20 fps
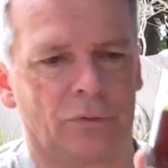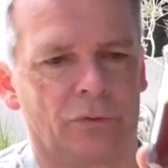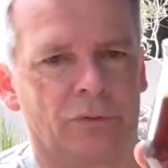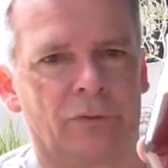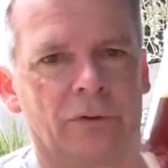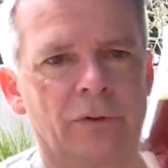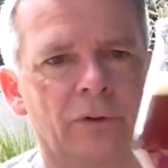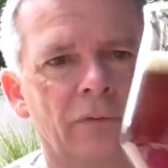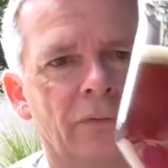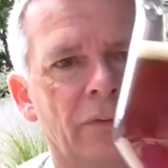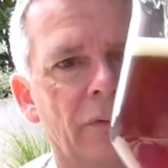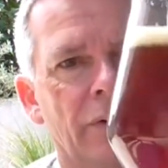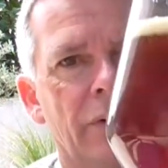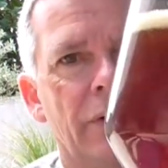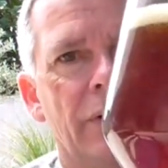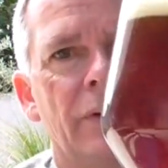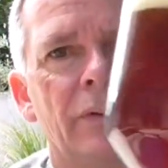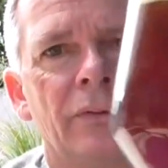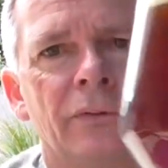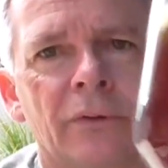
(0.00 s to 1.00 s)
Just leave it
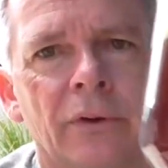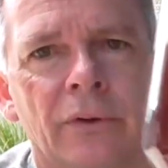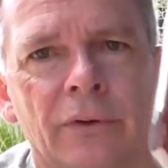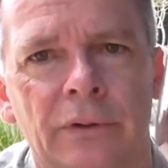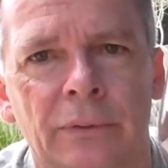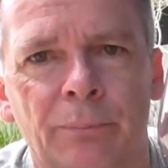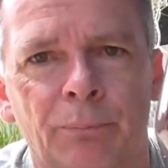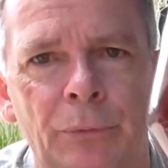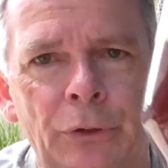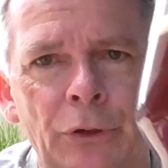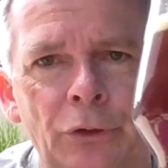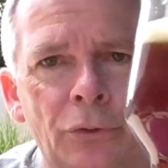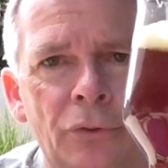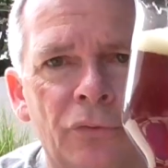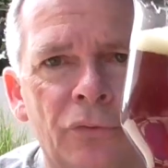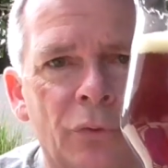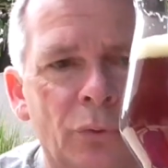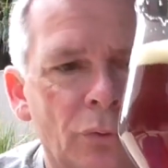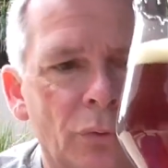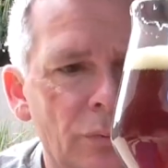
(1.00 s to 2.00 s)
there. So
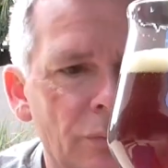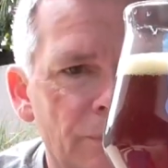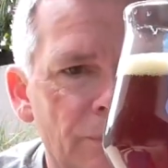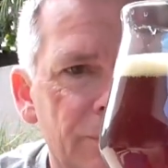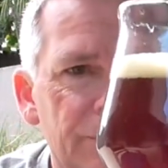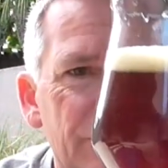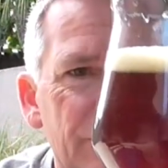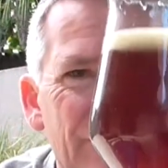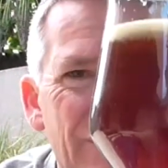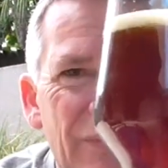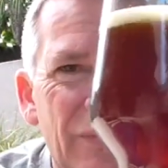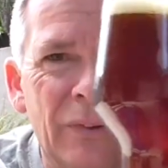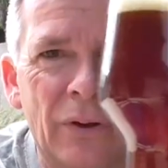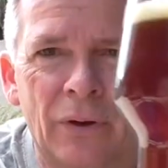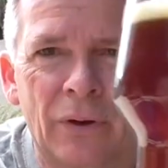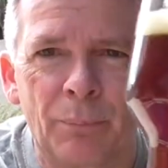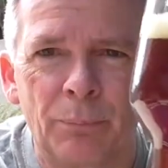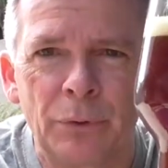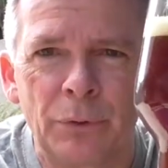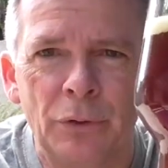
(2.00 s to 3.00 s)
beautiful. It's
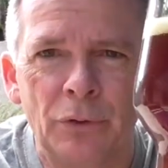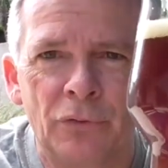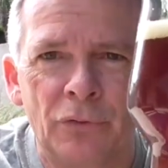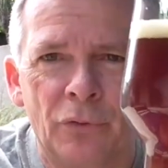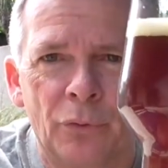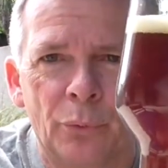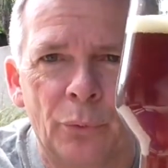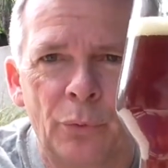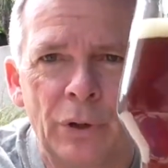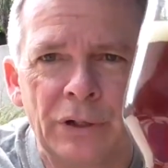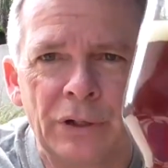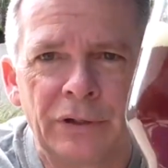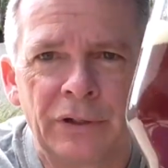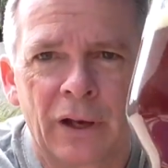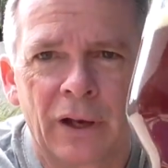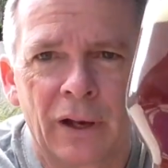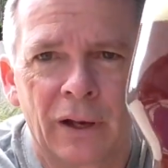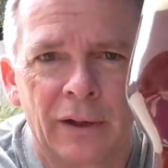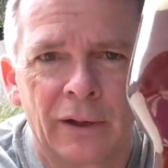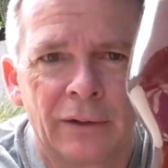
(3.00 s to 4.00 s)
got a beautiful red
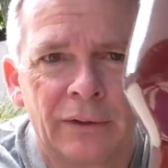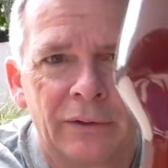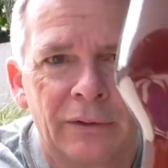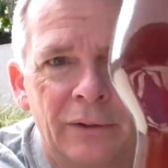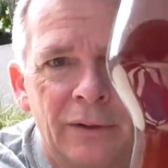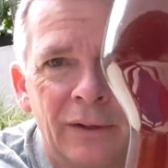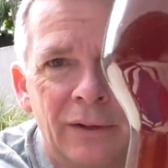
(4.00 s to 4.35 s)
colour,